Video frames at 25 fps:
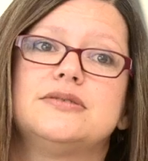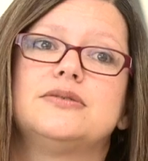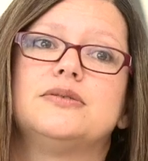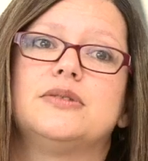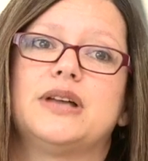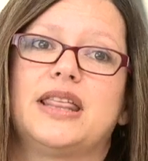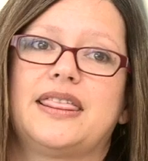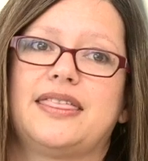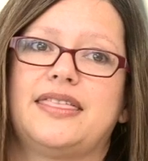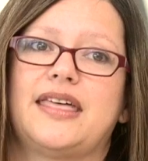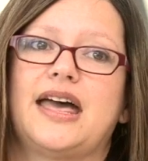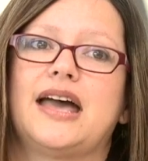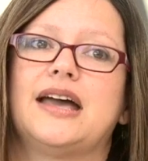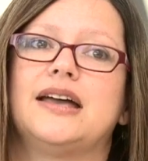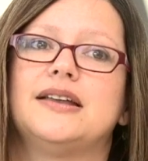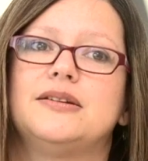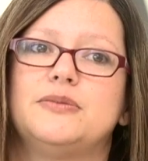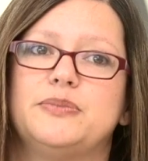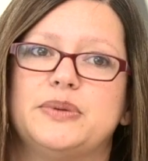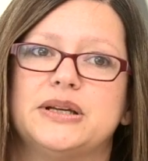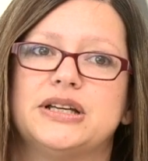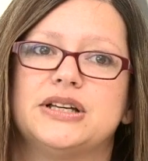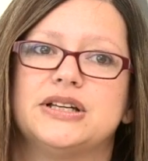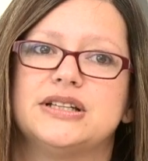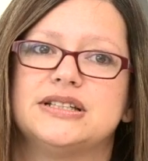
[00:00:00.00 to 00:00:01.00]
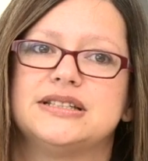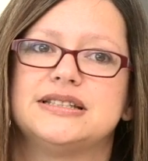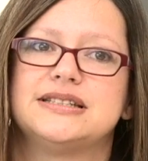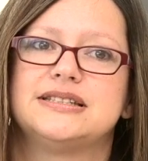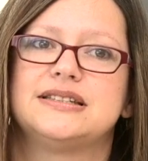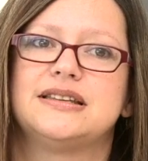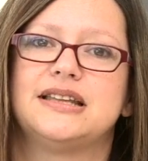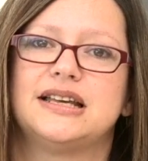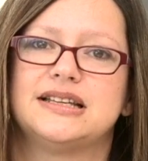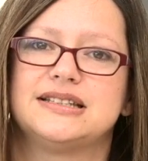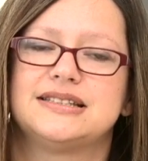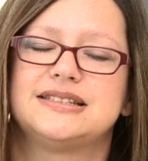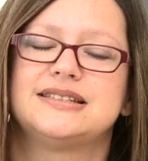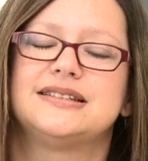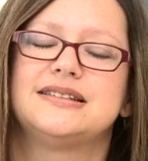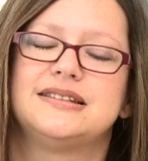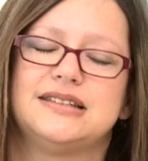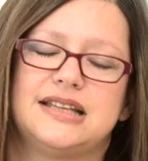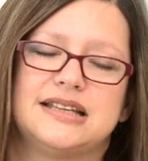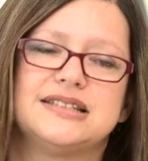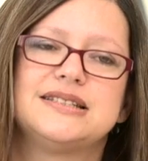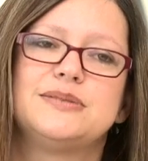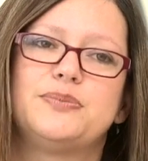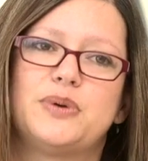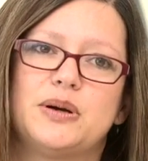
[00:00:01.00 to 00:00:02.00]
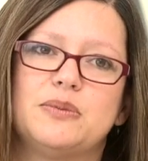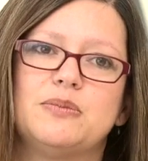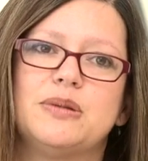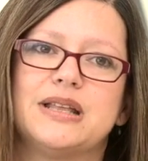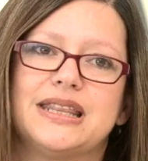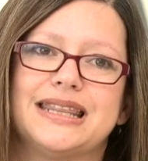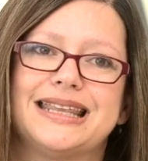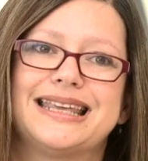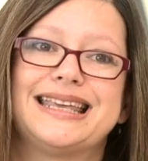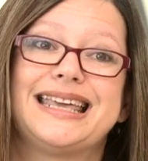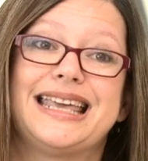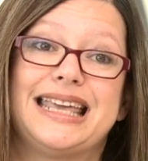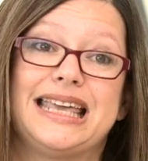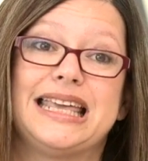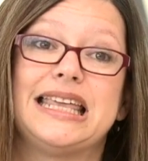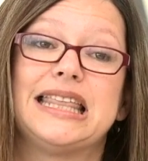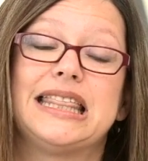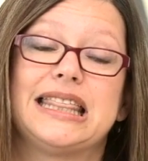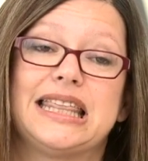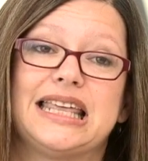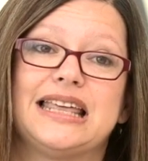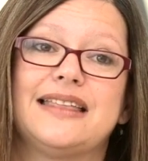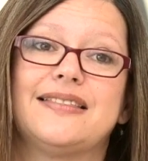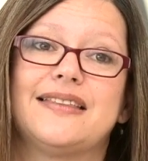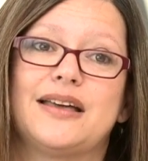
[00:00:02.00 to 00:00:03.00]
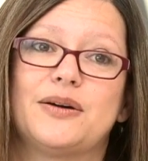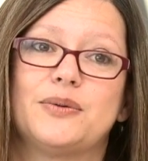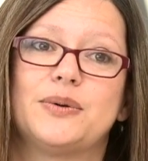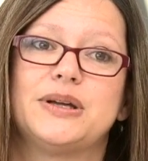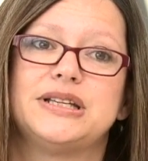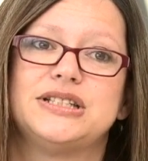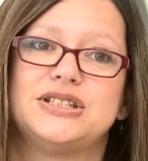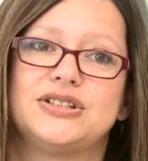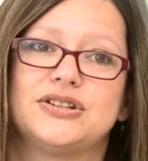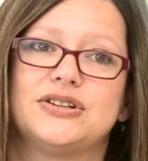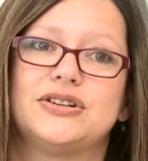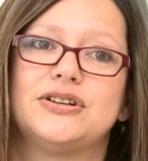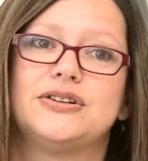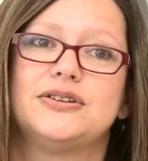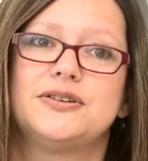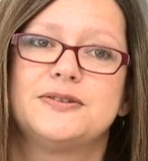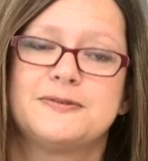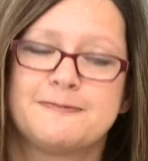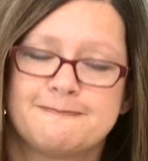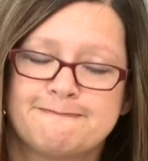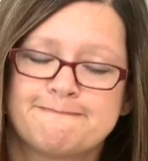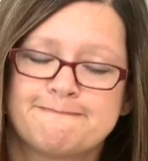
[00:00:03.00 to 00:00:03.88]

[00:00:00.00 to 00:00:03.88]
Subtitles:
with that because that's probably the key thing that we do.